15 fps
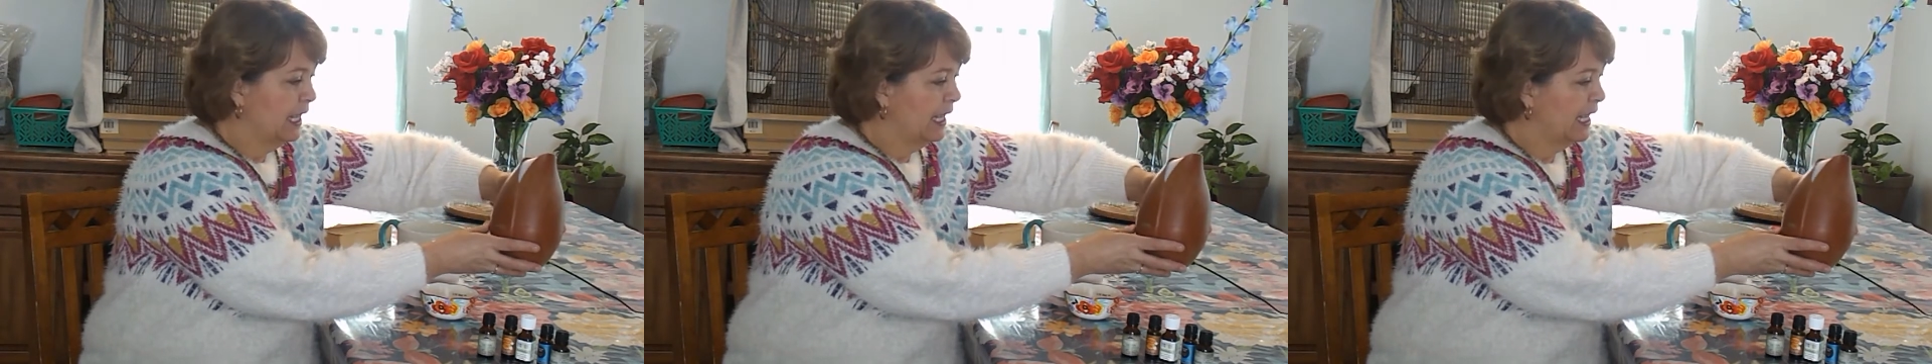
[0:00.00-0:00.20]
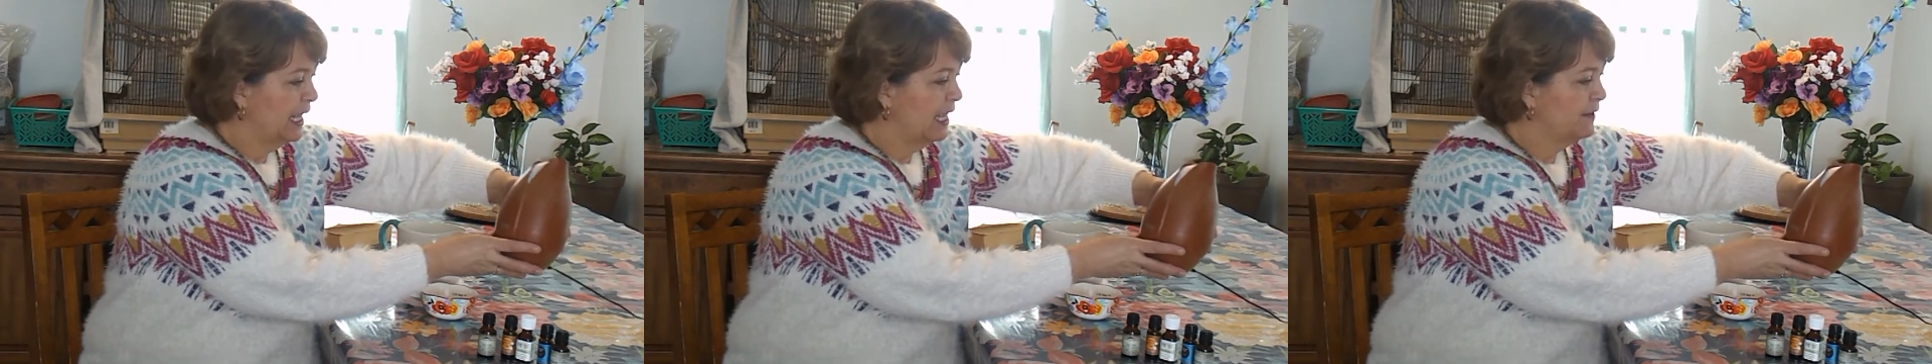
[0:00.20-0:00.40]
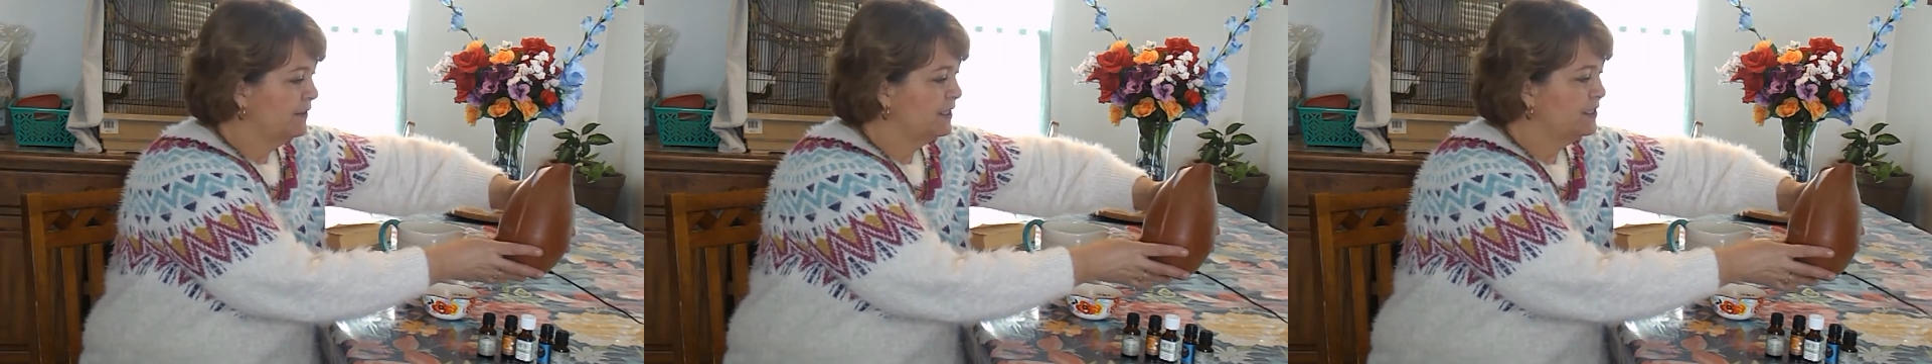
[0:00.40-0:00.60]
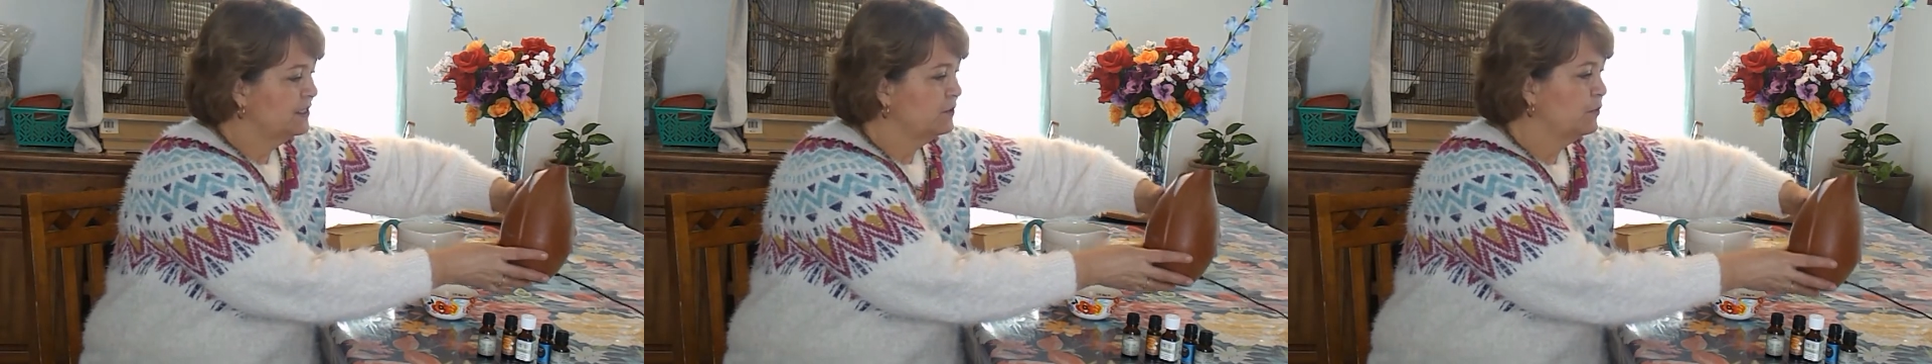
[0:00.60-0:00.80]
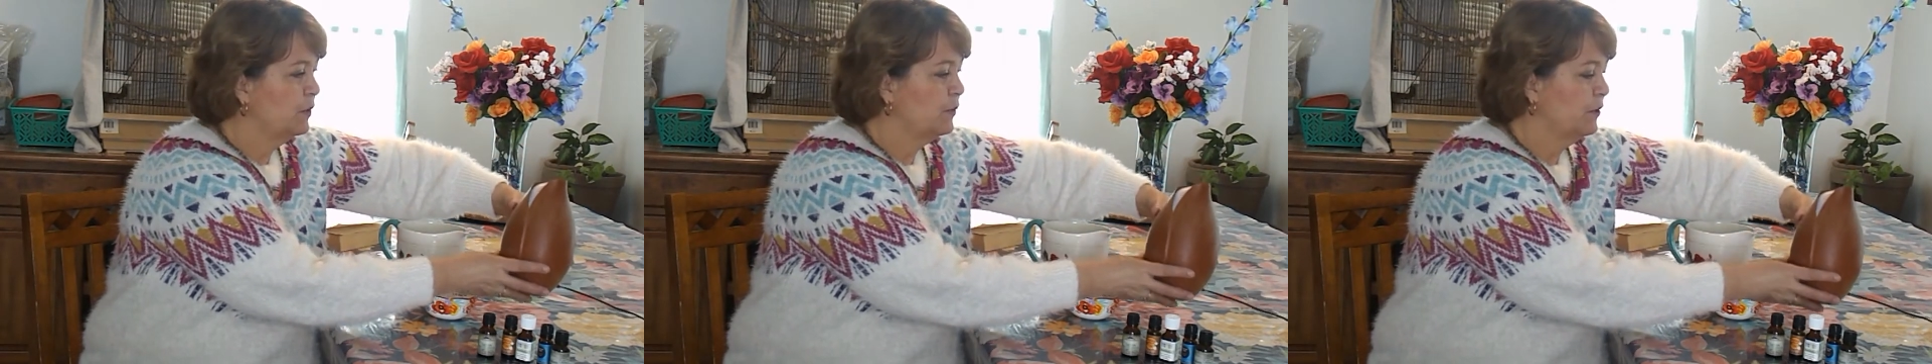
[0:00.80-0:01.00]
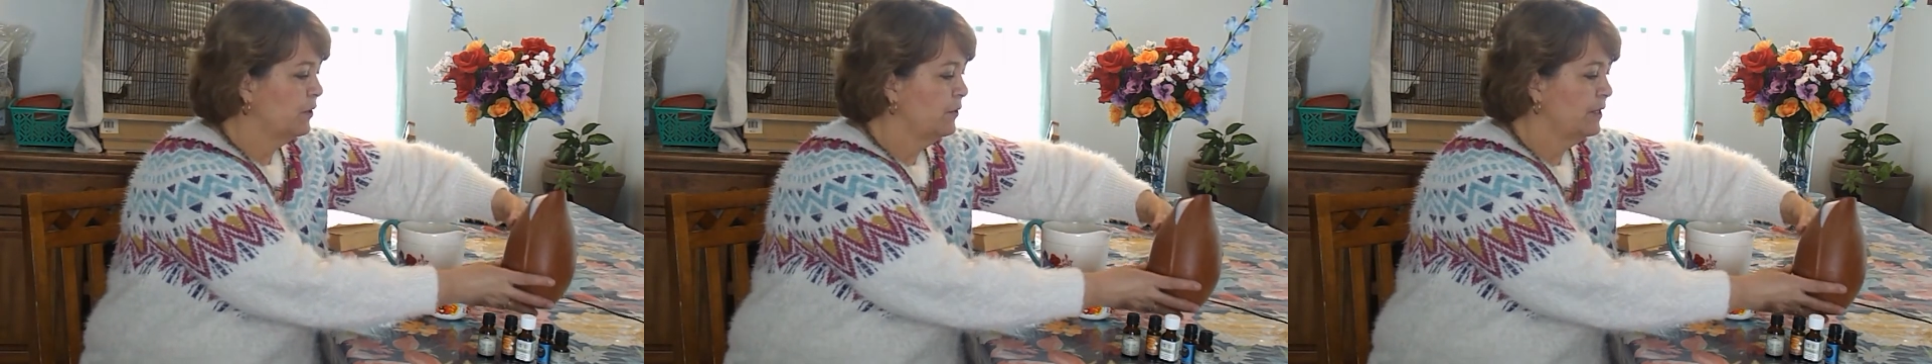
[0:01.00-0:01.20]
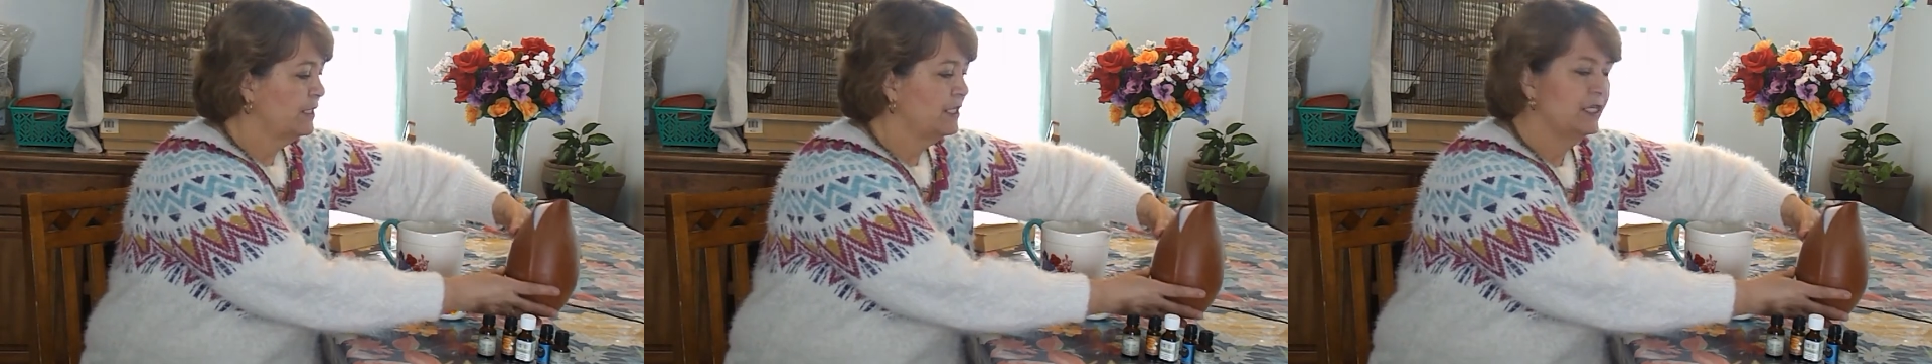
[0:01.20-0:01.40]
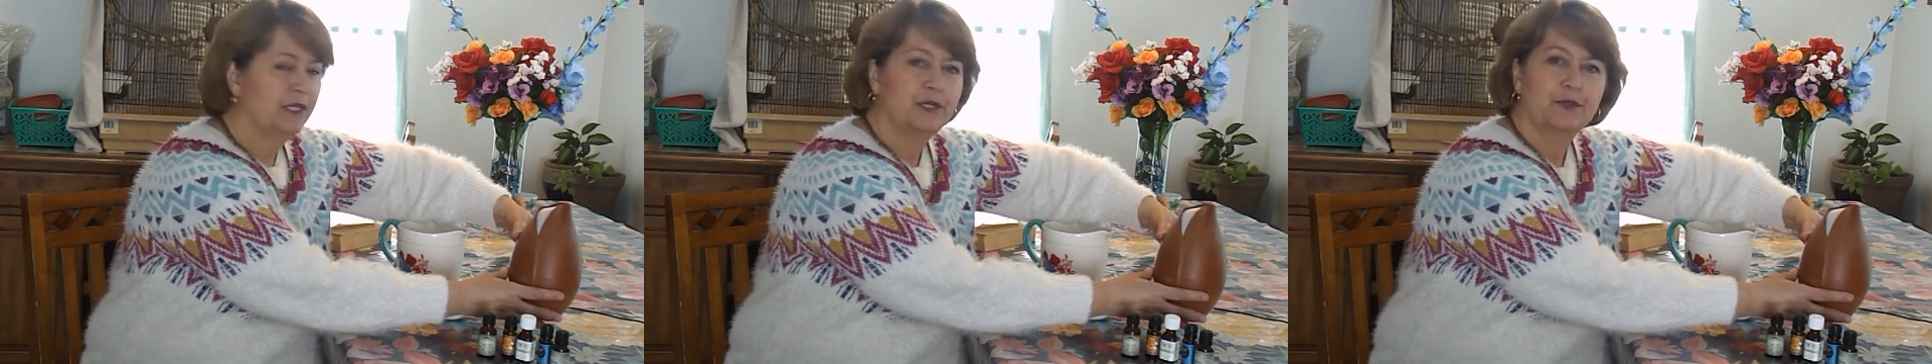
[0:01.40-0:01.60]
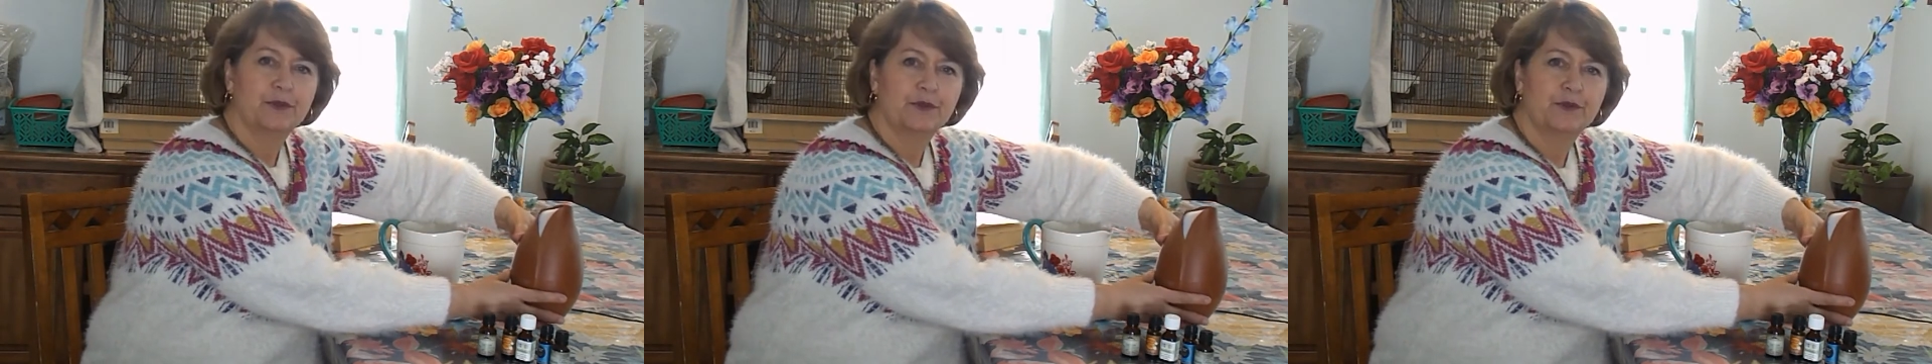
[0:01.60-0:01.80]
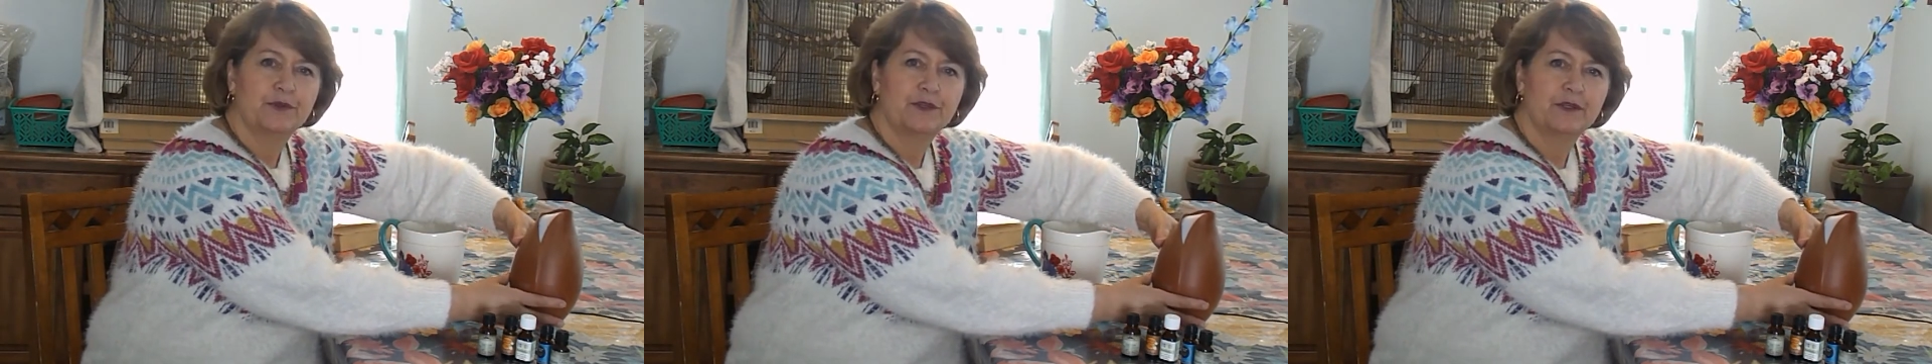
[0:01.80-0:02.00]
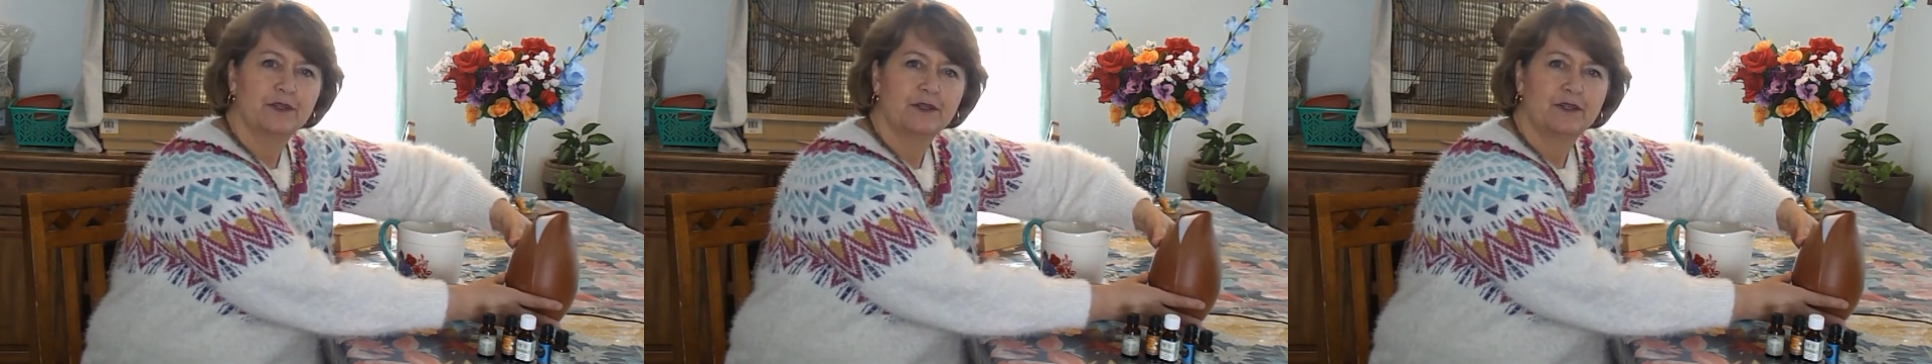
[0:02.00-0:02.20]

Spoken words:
and this is what we're going to use